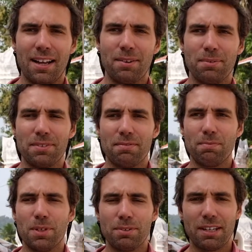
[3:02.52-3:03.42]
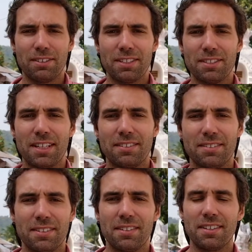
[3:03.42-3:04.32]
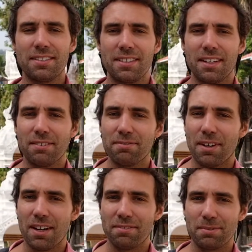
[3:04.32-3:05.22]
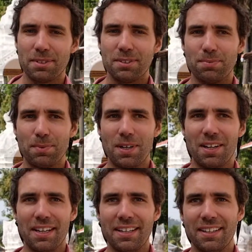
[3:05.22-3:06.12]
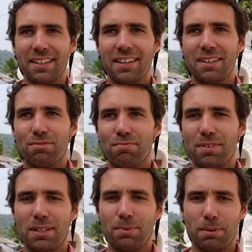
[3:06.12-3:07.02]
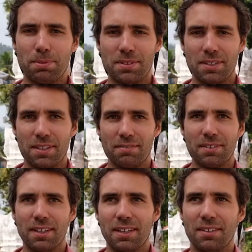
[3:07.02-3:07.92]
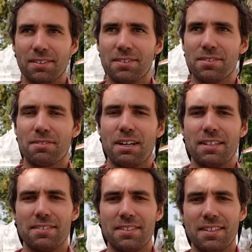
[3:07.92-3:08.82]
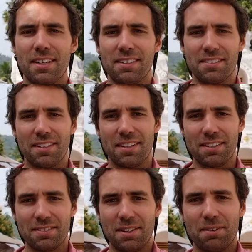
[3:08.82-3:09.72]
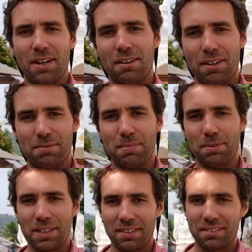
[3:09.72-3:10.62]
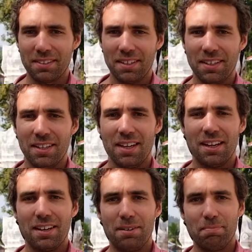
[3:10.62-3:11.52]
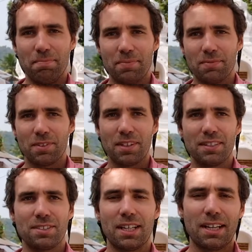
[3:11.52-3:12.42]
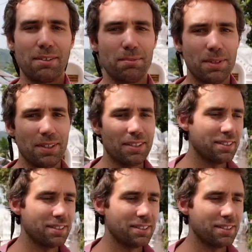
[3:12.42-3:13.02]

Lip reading: was given World Heritage status in 1995, which is why it's really well preserved and it looks as great as it does, and there's no high-rise buildings. So let's check out the Wat.